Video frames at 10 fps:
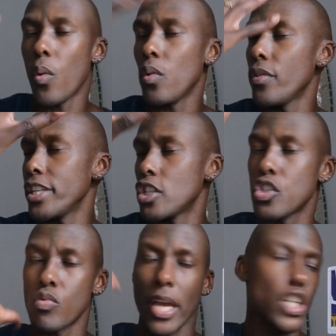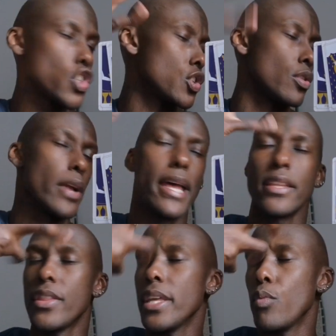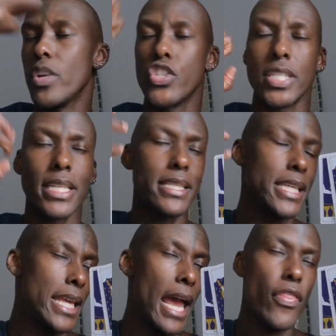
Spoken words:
all the structure and the rigidity